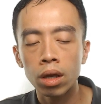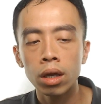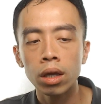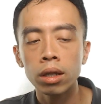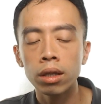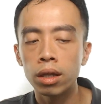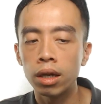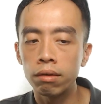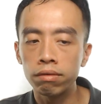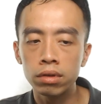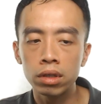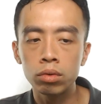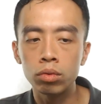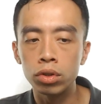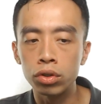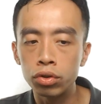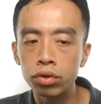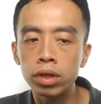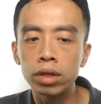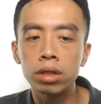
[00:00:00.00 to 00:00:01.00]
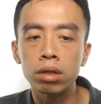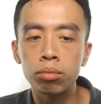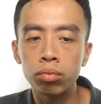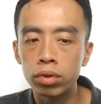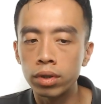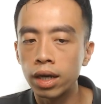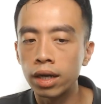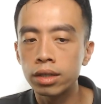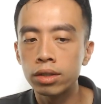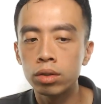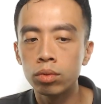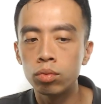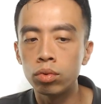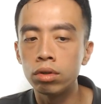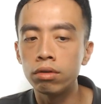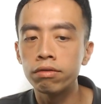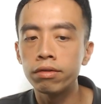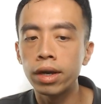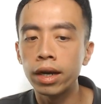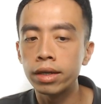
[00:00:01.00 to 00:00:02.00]
Then after we shake the products
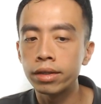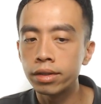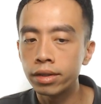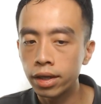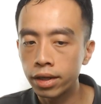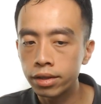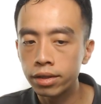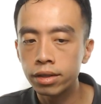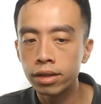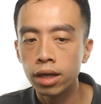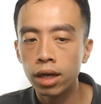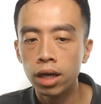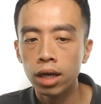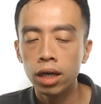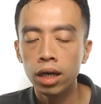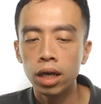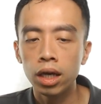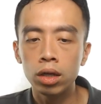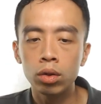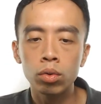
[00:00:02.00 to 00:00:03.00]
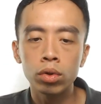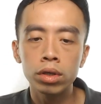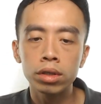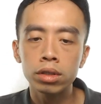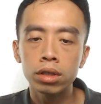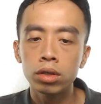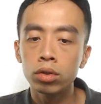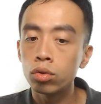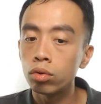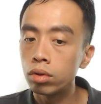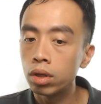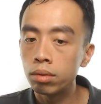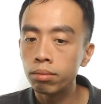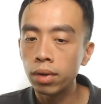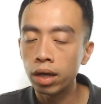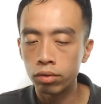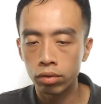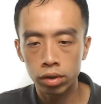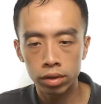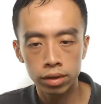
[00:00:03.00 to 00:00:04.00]
with excess aqueous sodium
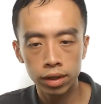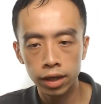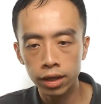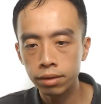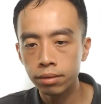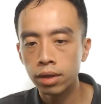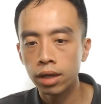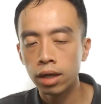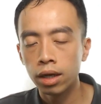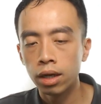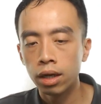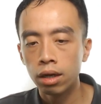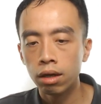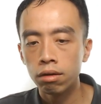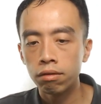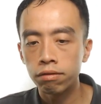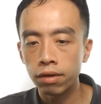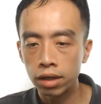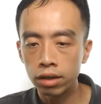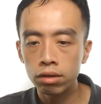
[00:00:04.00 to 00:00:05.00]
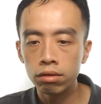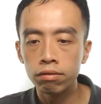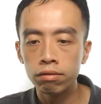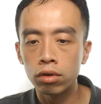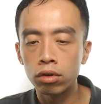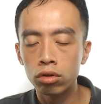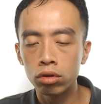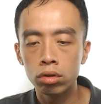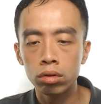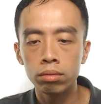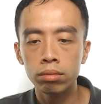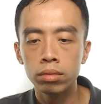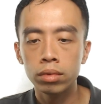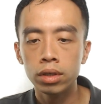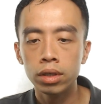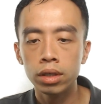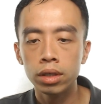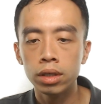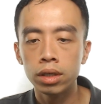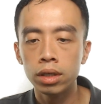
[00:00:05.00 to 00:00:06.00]
hydroxide, final volume
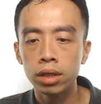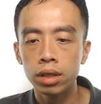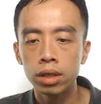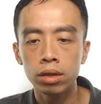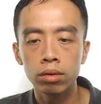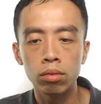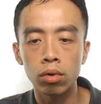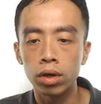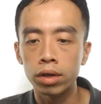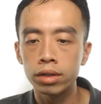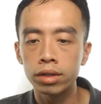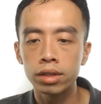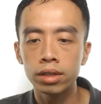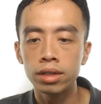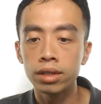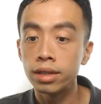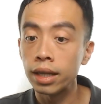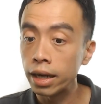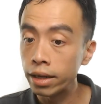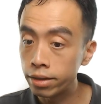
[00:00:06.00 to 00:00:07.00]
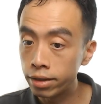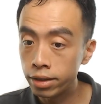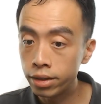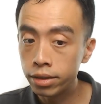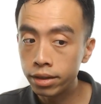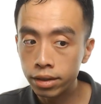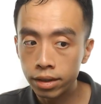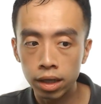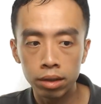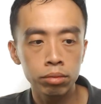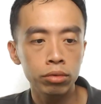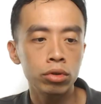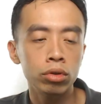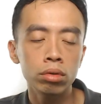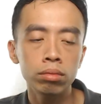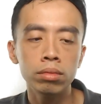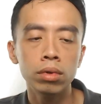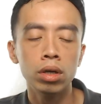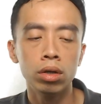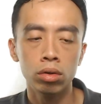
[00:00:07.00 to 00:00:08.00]
was 90 cm
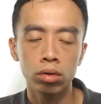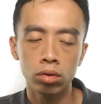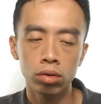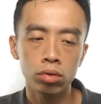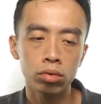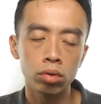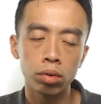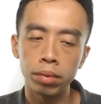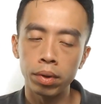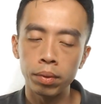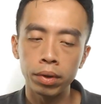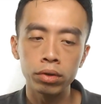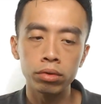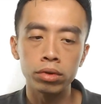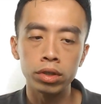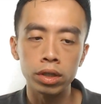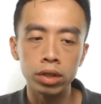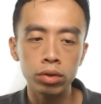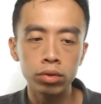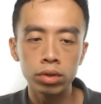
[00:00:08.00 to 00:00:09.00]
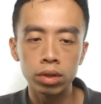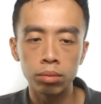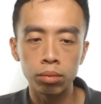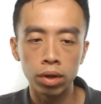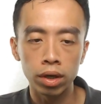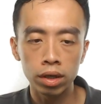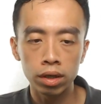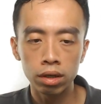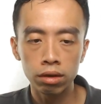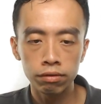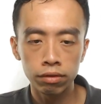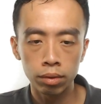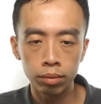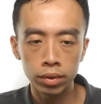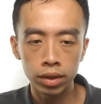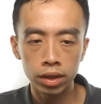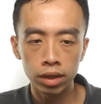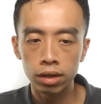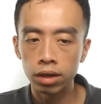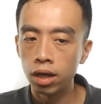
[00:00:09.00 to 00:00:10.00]
cube. So we want to deduce the molecular
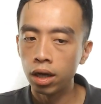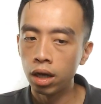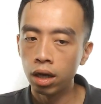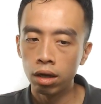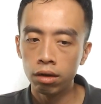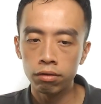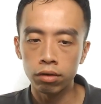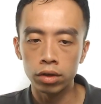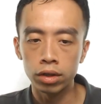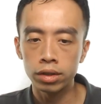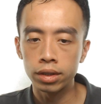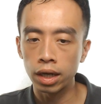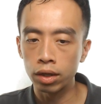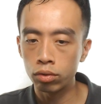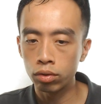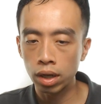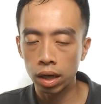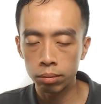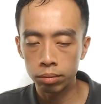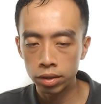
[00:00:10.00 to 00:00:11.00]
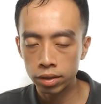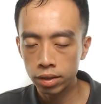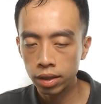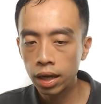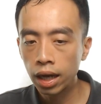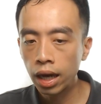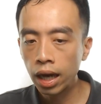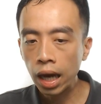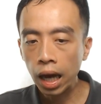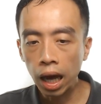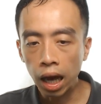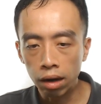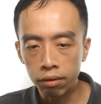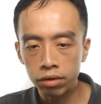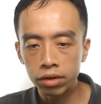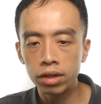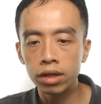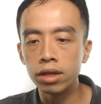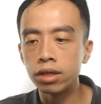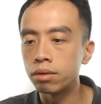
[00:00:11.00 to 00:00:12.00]
formula for this hydrocarbon.
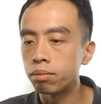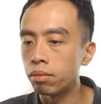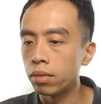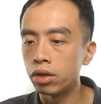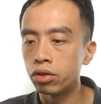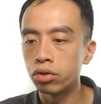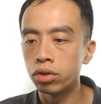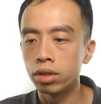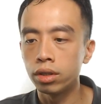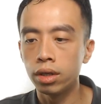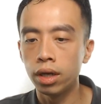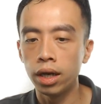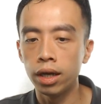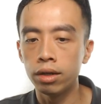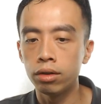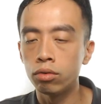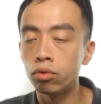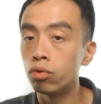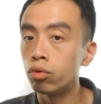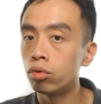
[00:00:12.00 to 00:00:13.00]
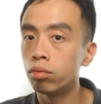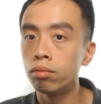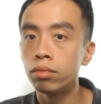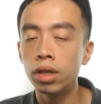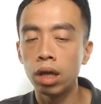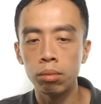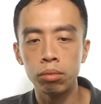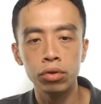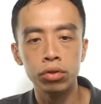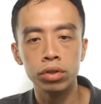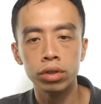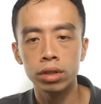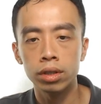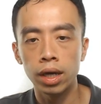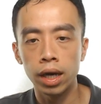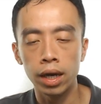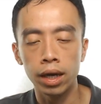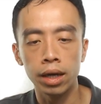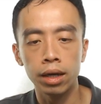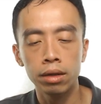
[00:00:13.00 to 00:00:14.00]
Everything is measured at room temperature
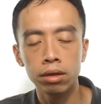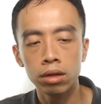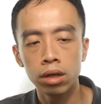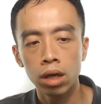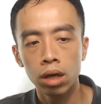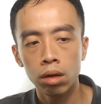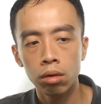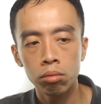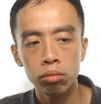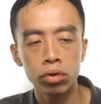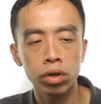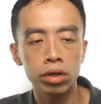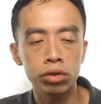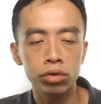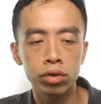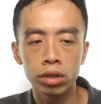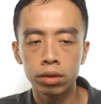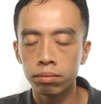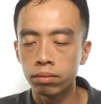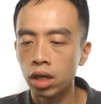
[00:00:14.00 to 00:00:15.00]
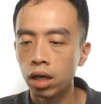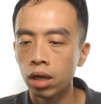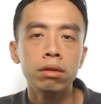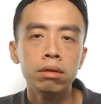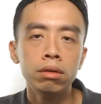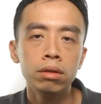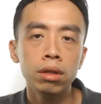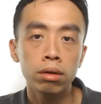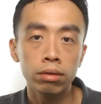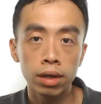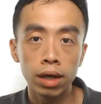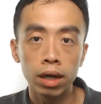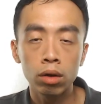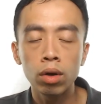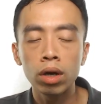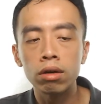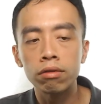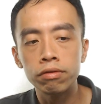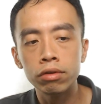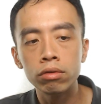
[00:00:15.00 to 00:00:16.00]
and pressure. Now, there are
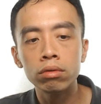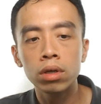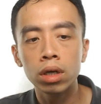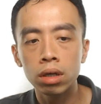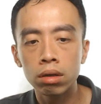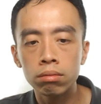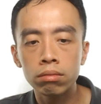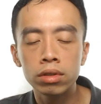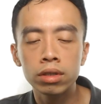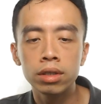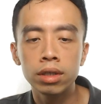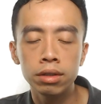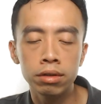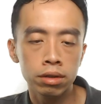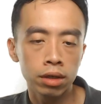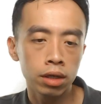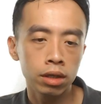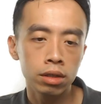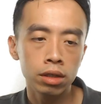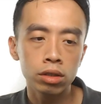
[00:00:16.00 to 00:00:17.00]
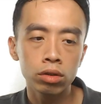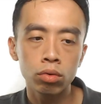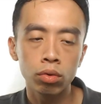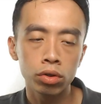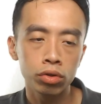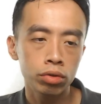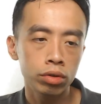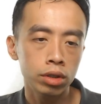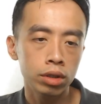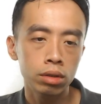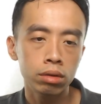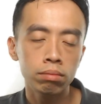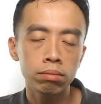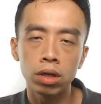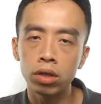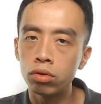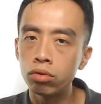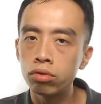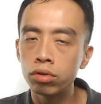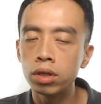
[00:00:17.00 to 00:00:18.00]
quite a few terms inside this question, but
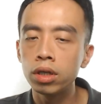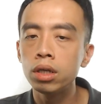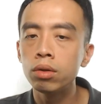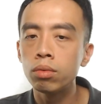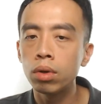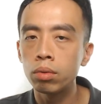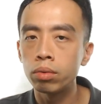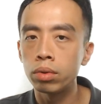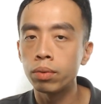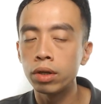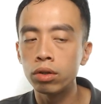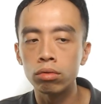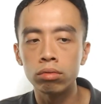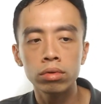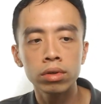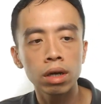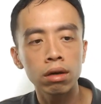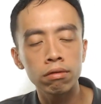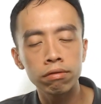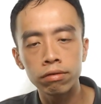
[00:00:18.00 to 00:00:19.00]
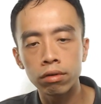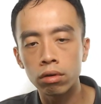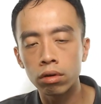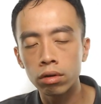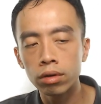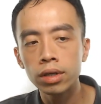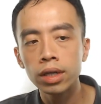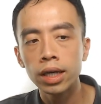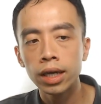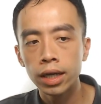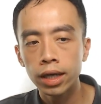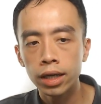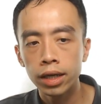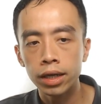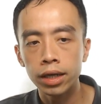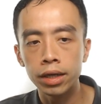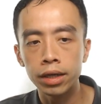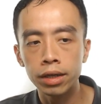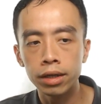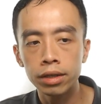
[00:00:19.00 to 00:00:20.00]
usually what we want to look out for
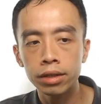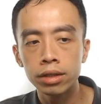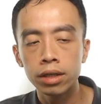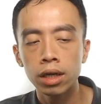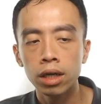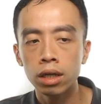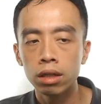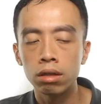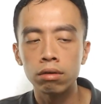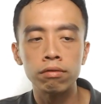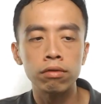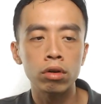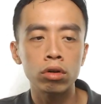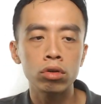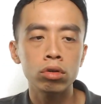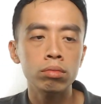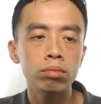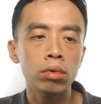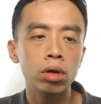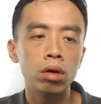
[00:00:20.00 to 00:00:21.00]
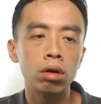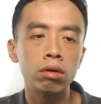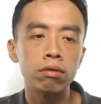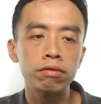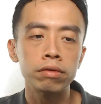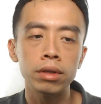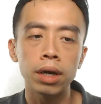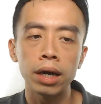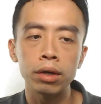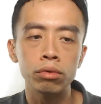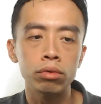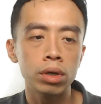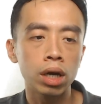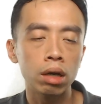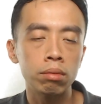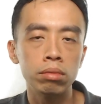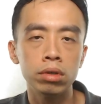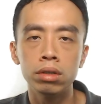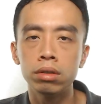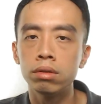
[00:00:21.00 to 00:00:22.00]
is the volume of the
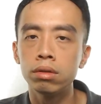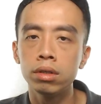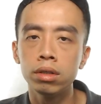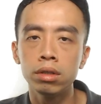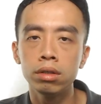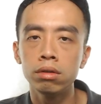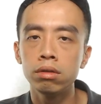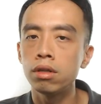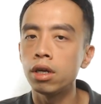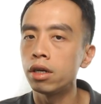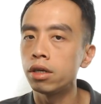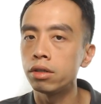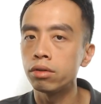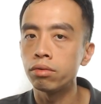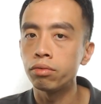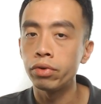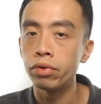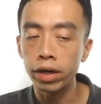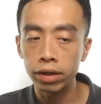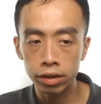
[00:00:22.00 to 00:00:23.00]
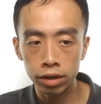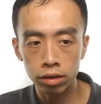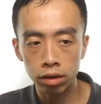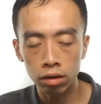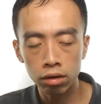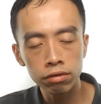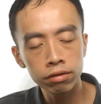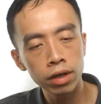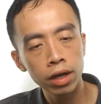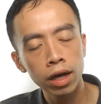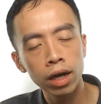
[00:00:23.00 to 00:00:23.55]
hydrocarbon that is reacted off,